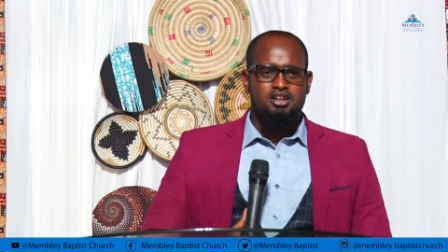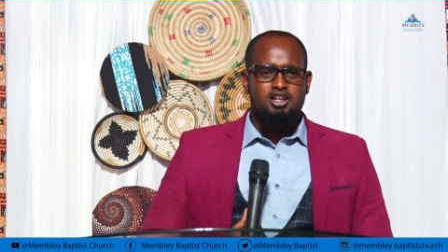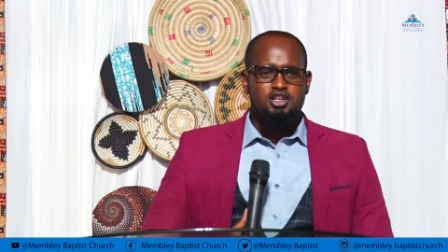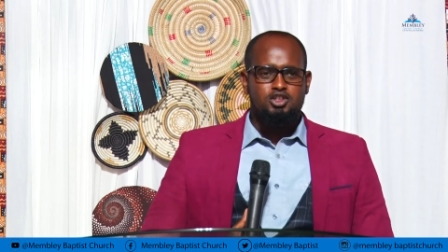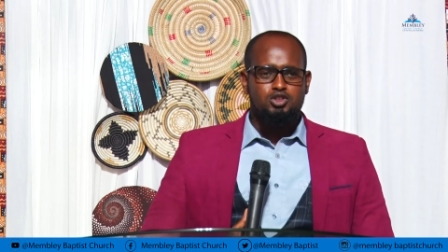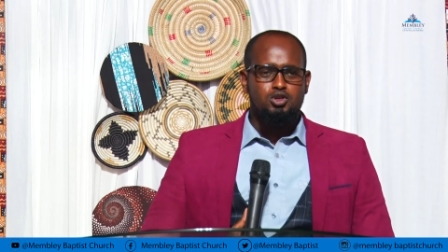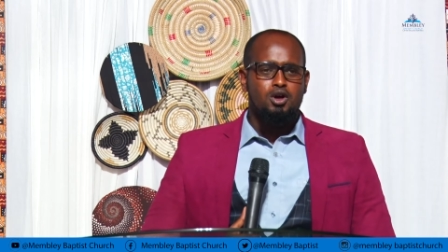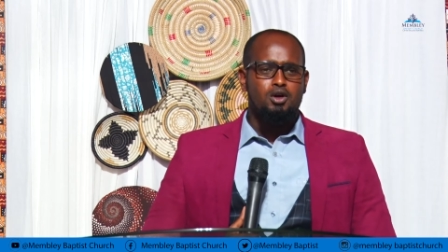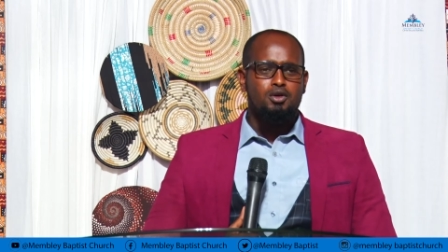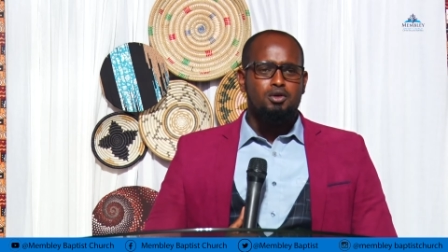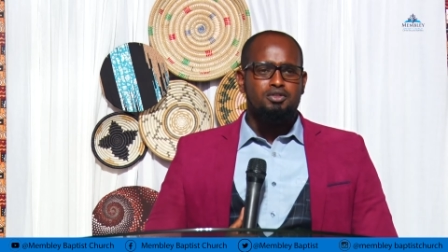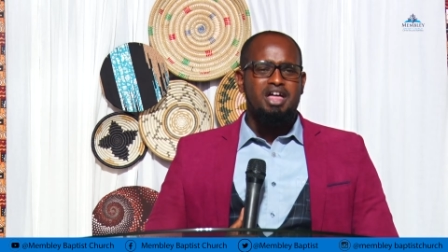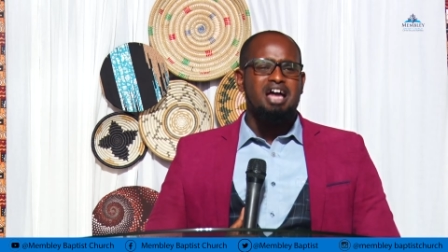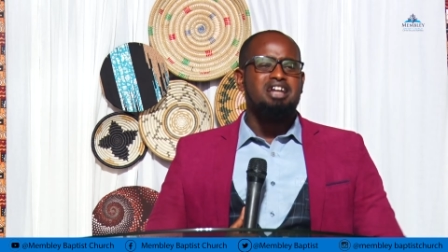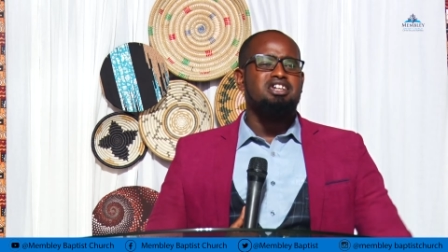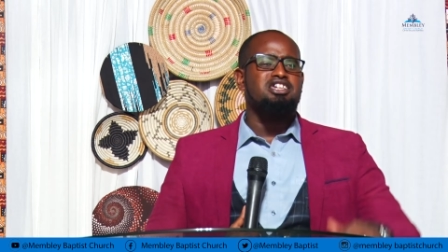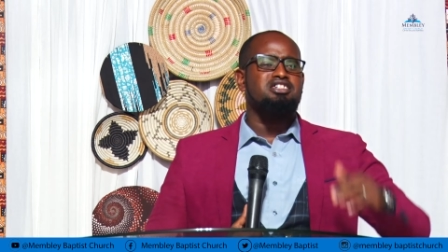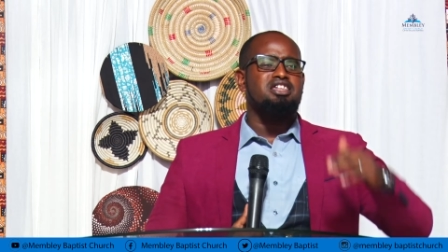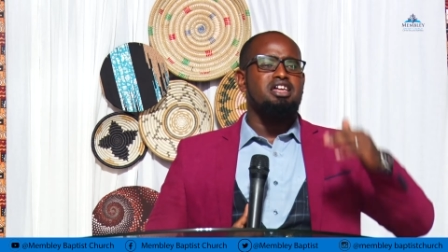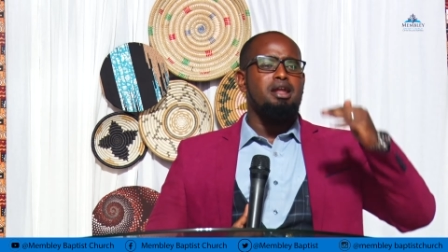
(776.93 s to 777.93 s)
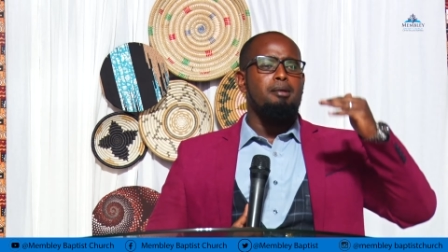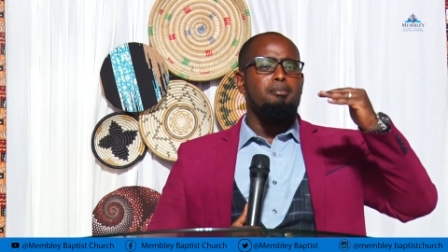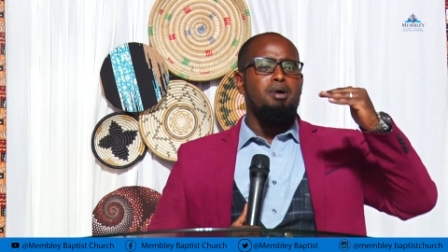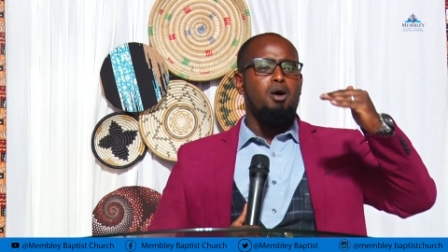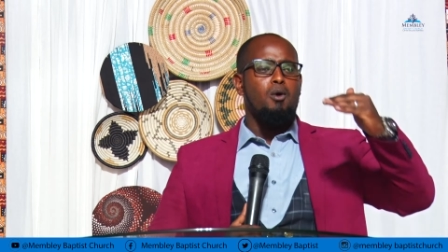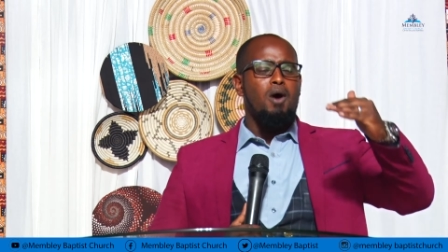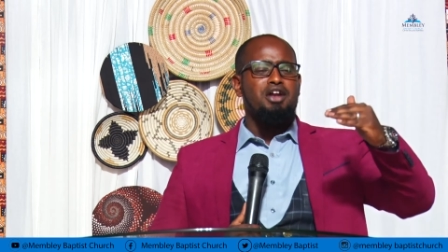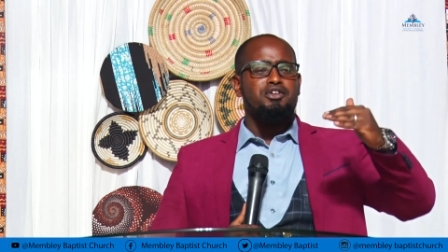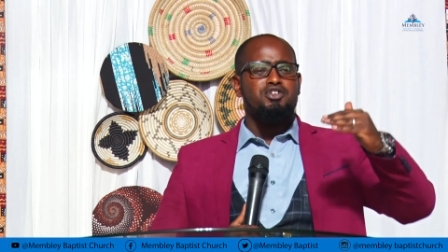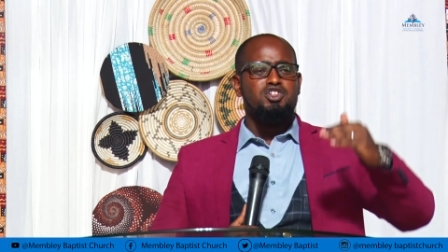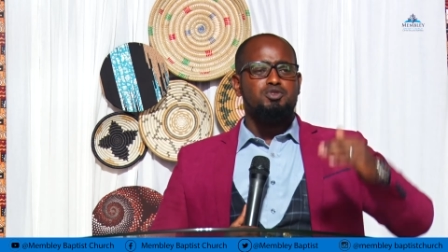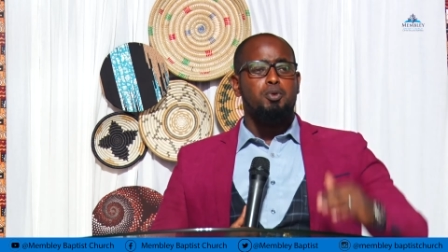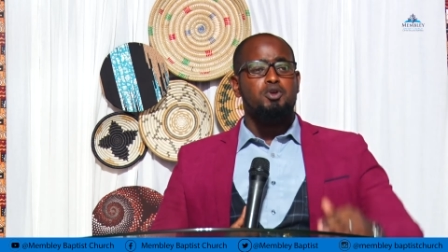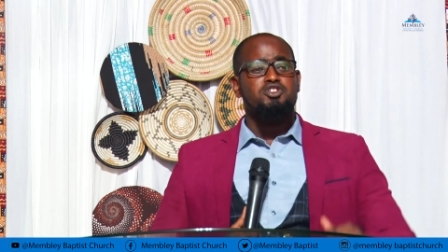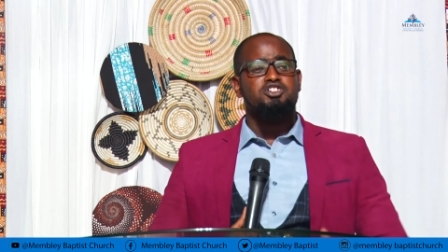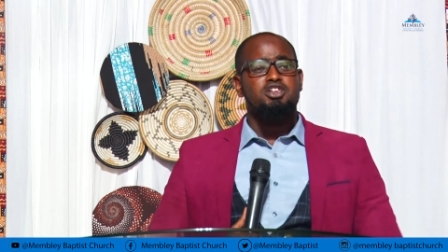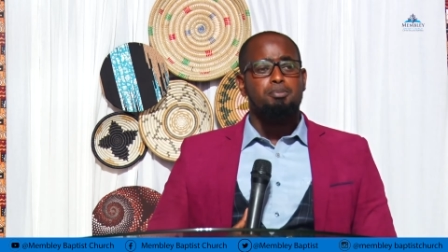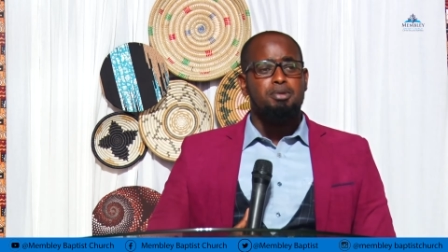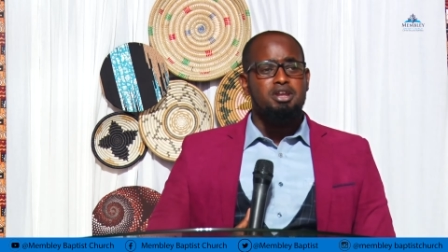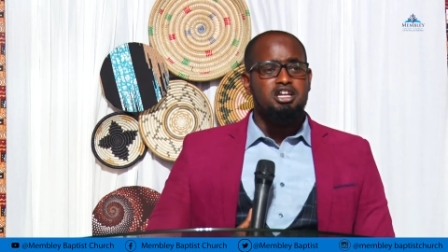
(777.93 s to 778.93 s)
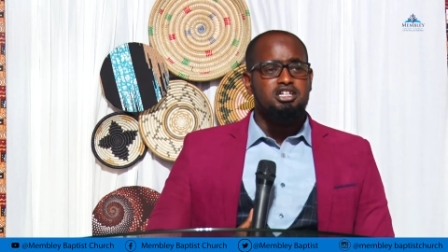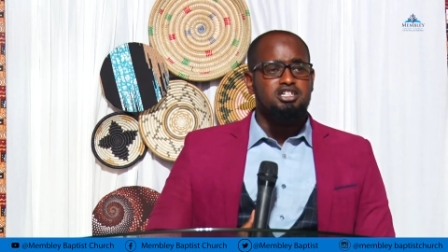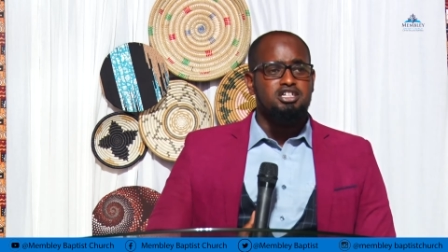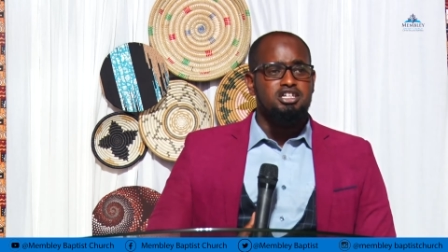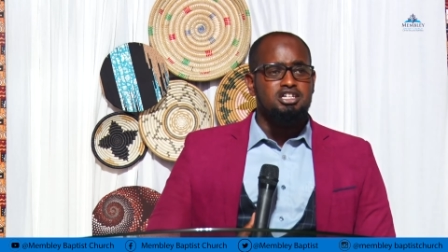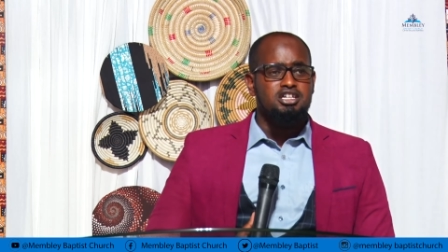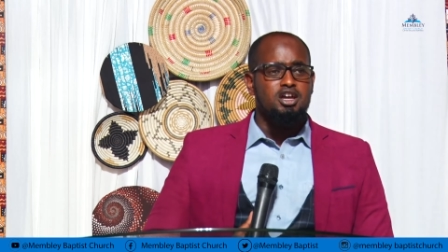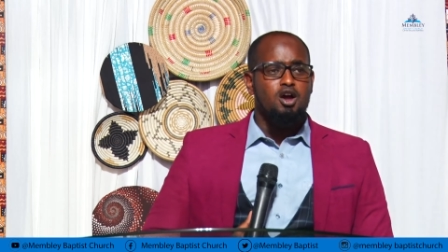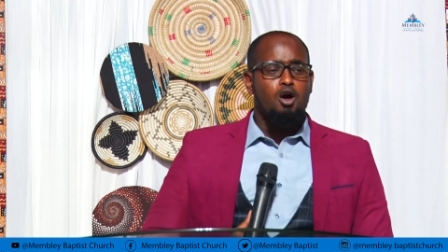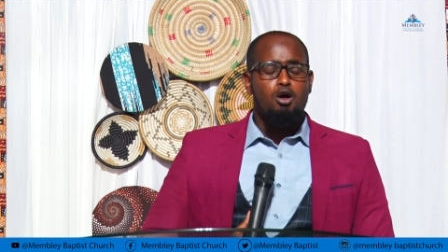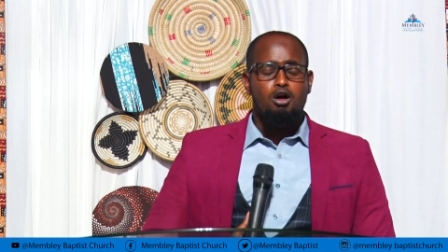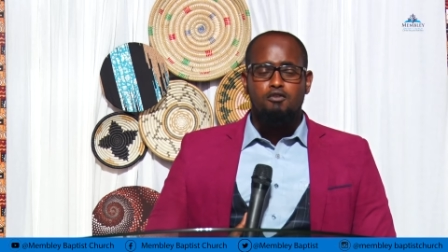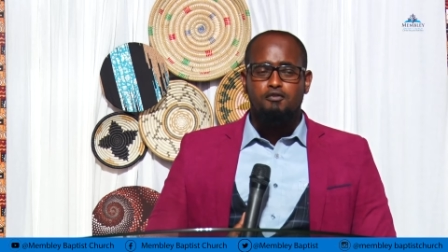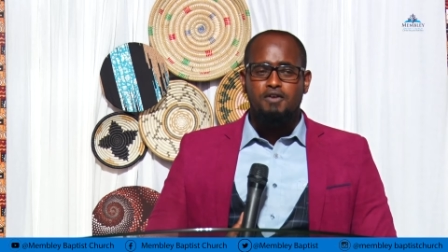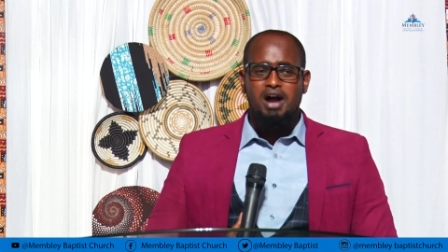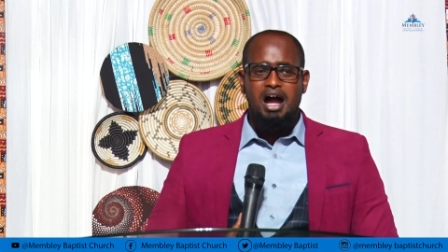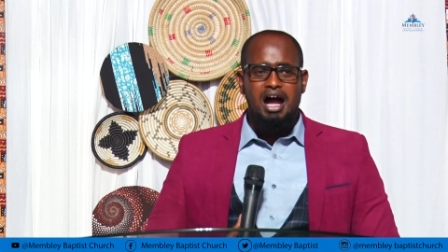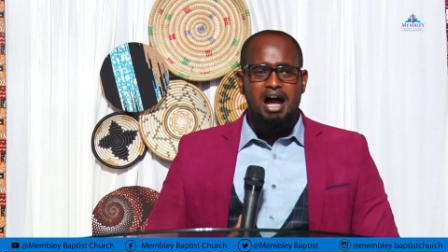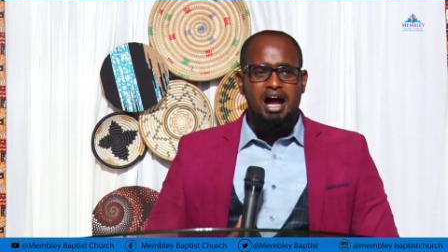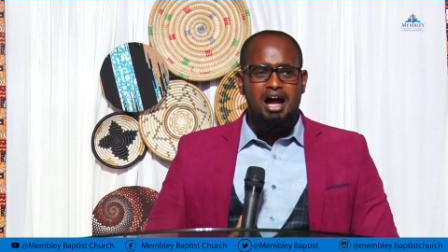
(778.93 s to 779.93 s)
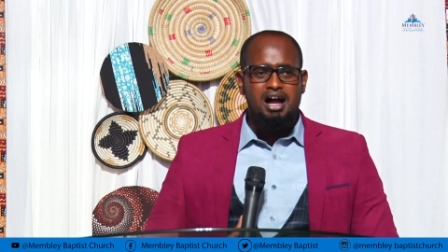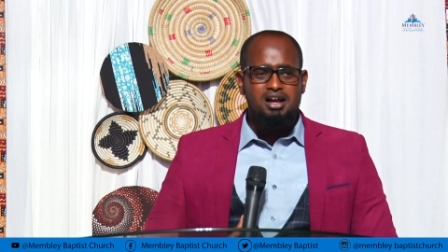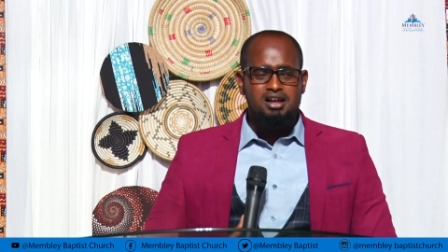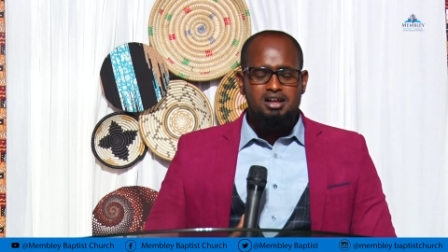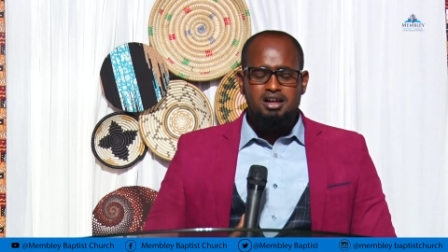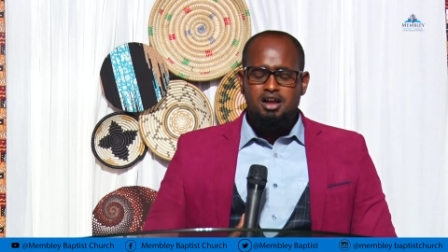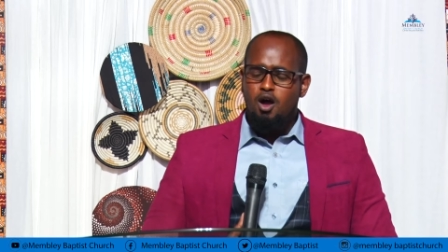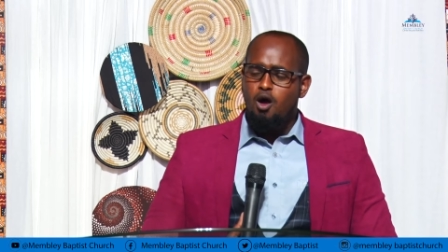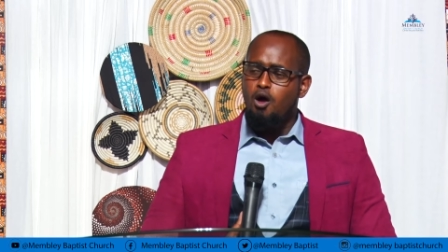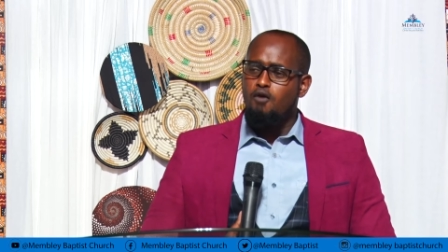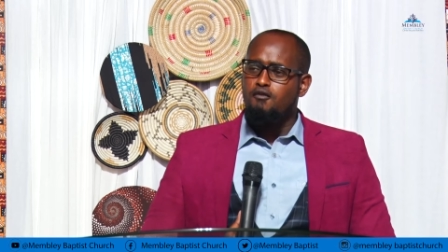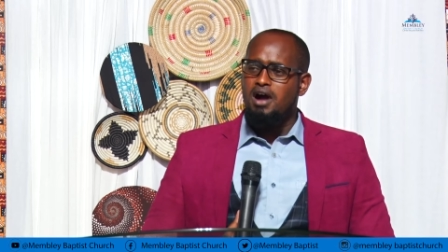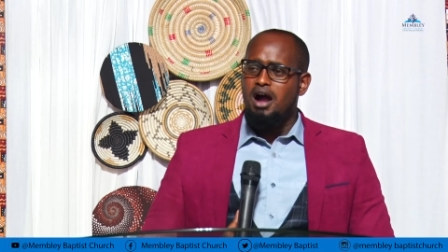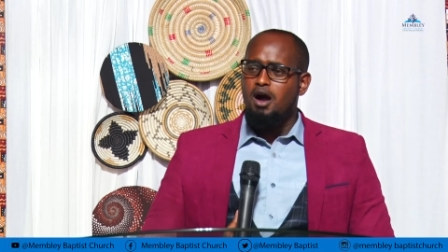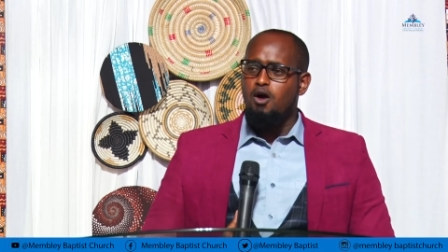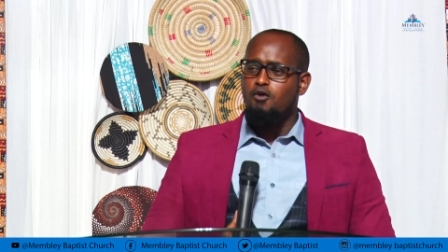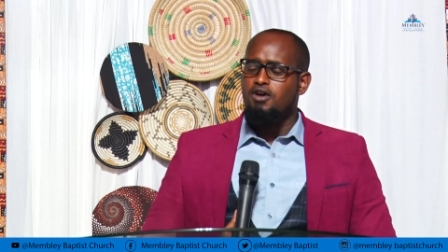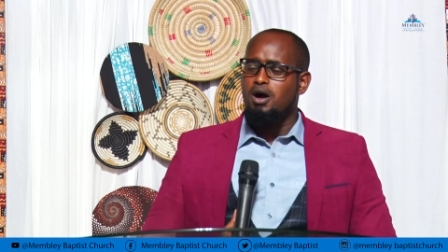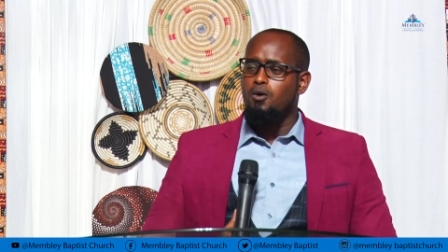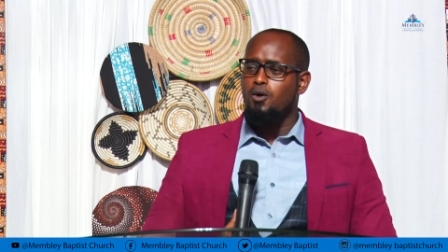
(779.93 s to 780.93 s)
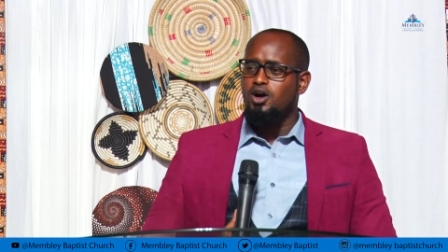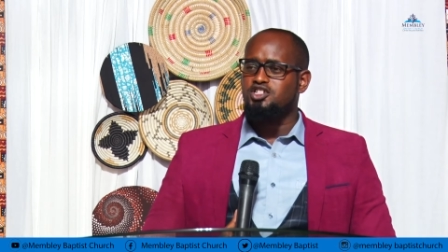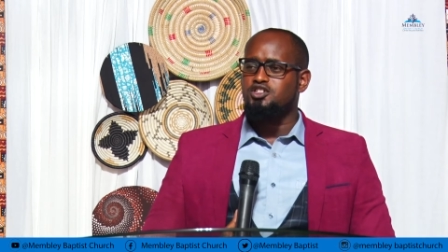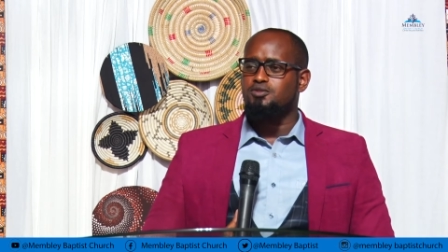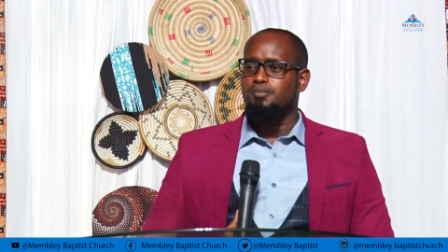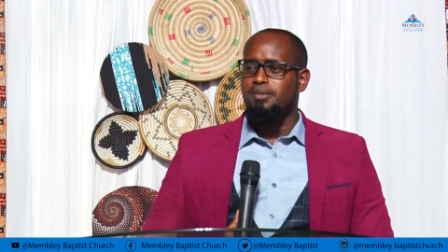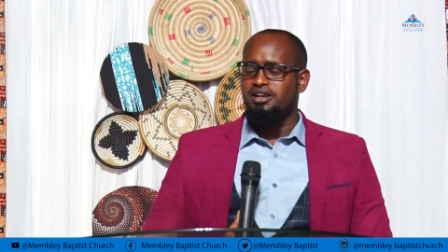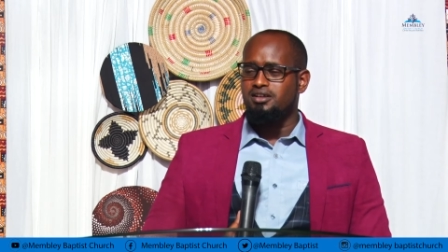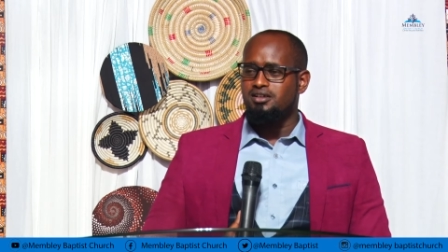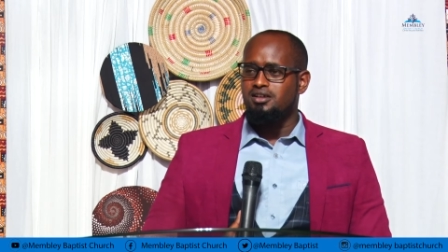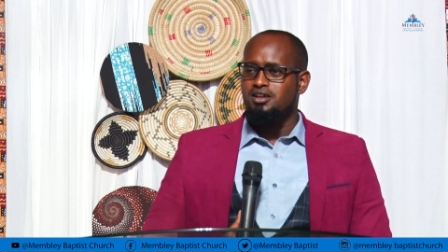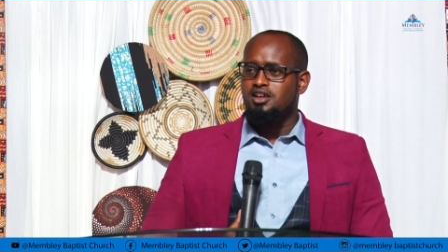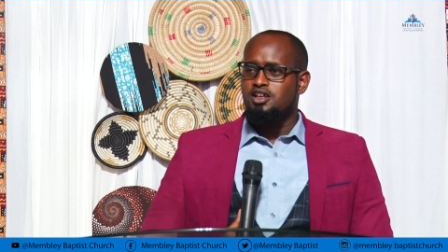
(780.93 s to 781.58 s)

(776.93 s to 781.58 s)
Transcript: So that is the number one responsibility of a watchman.